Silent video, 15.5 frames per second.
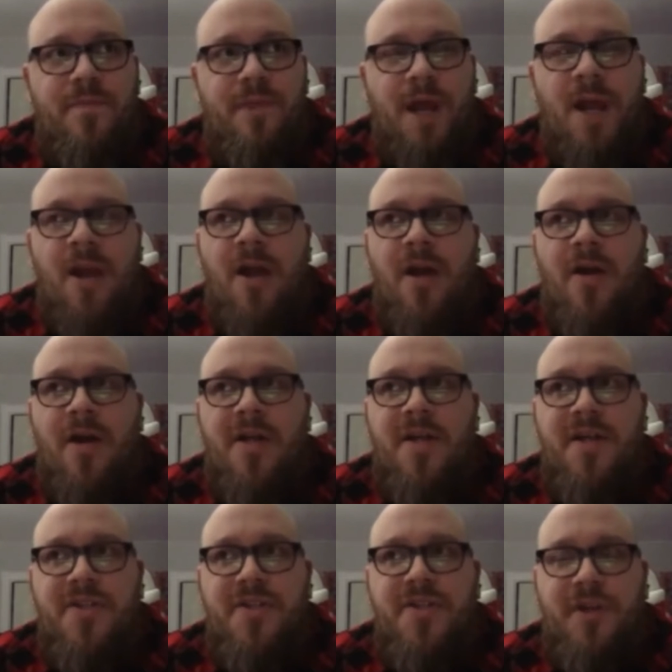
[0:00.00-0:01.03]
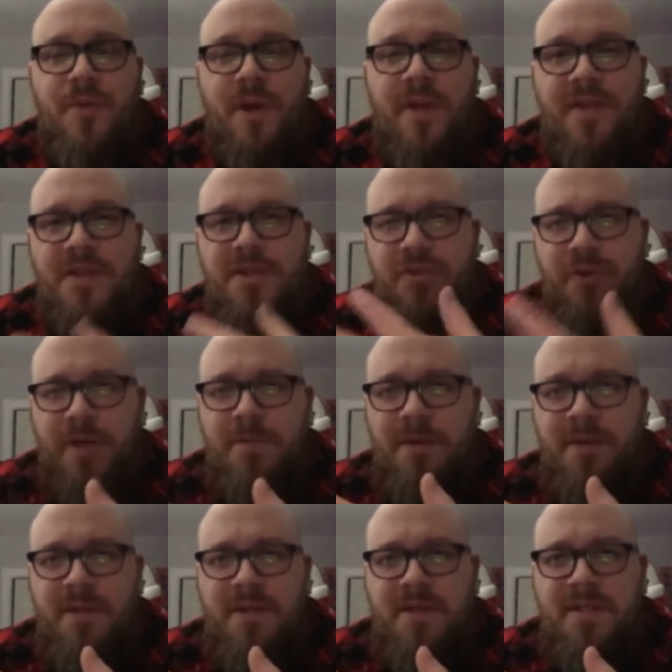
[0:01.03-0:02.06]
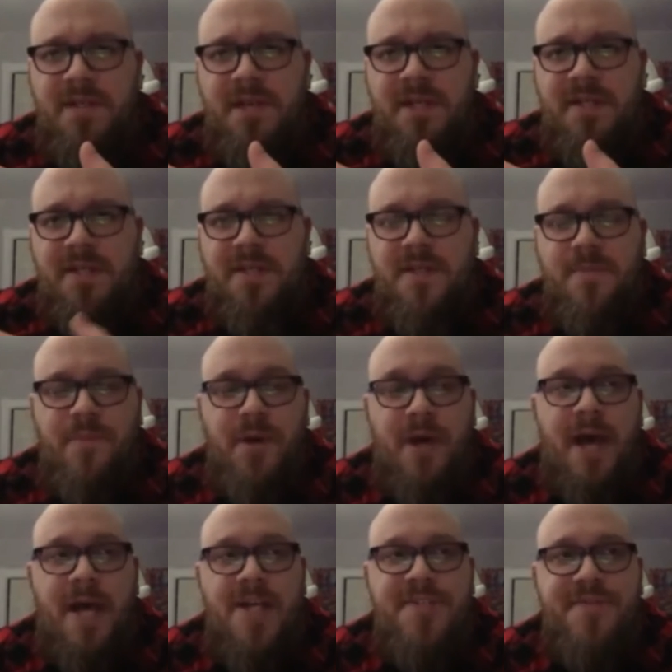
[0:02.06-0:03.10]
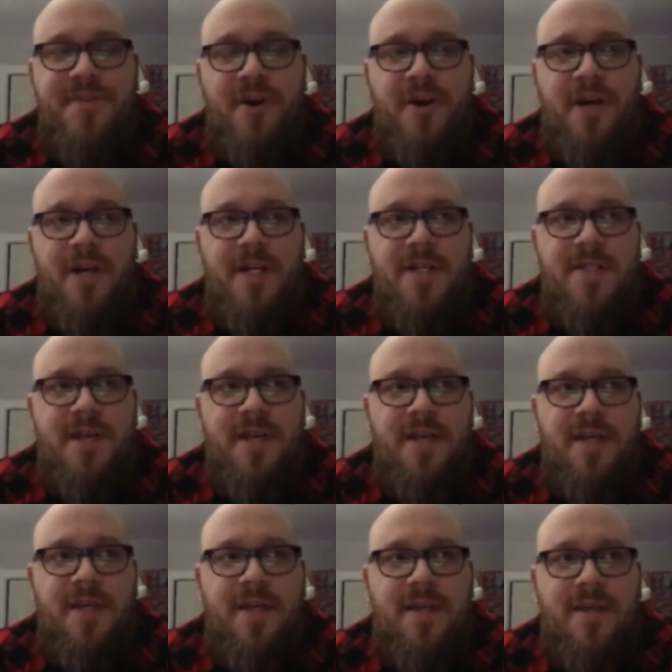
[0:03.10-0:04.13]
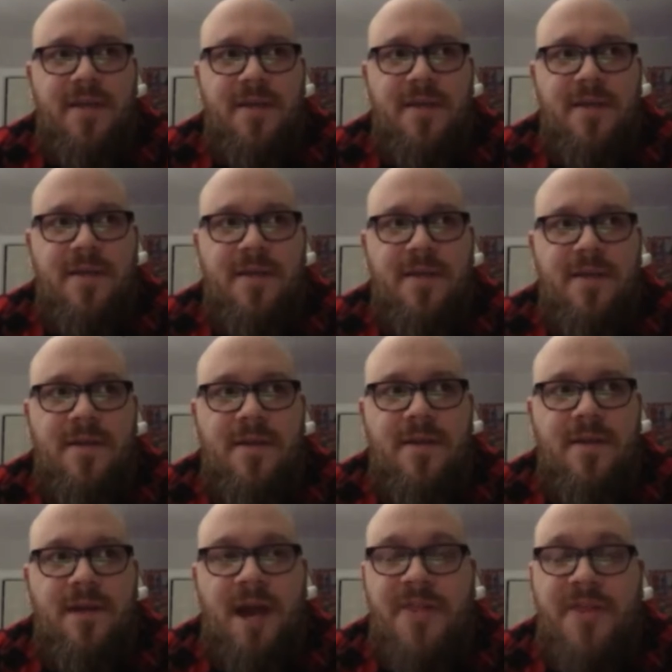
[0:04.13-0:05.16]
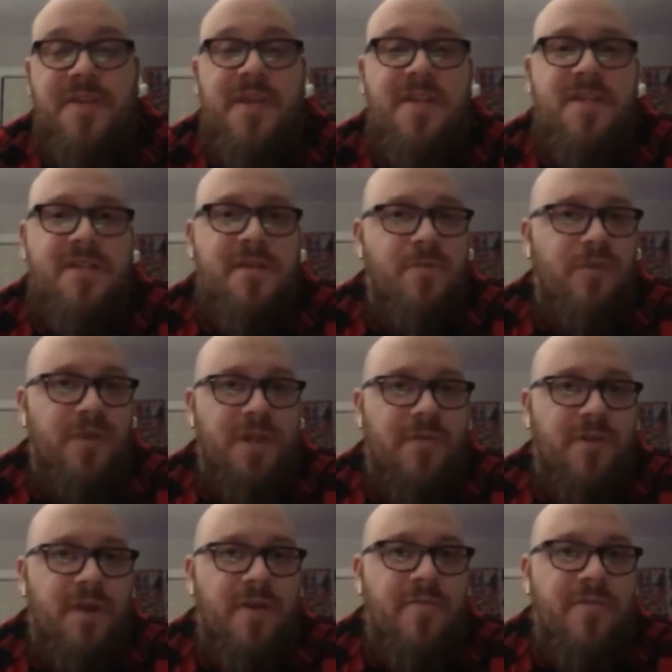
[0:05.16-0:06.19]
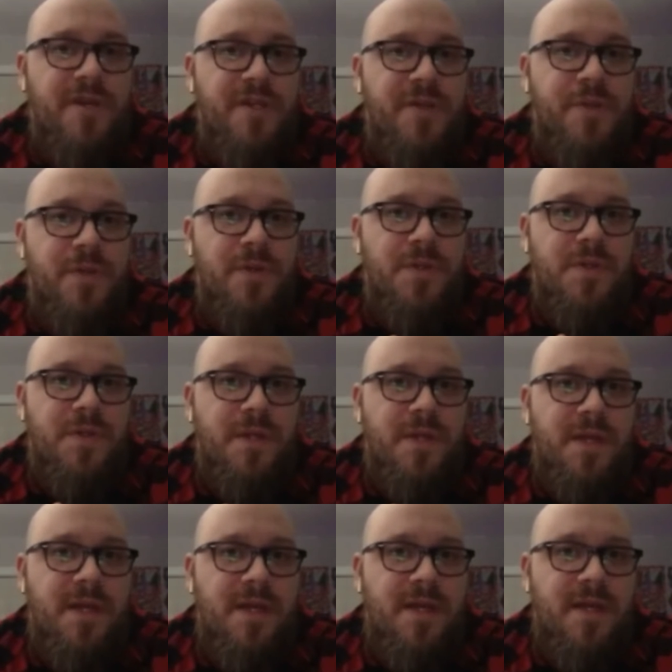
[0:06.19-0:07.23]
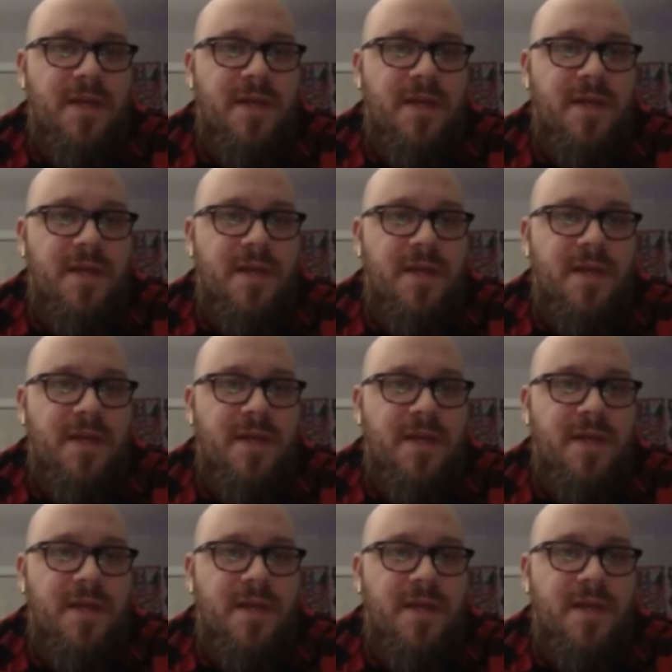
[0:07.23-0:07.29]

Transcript: I don't know, it took away the enjoyment in a sense. But as far as like, I thought they did some really great visuals with it.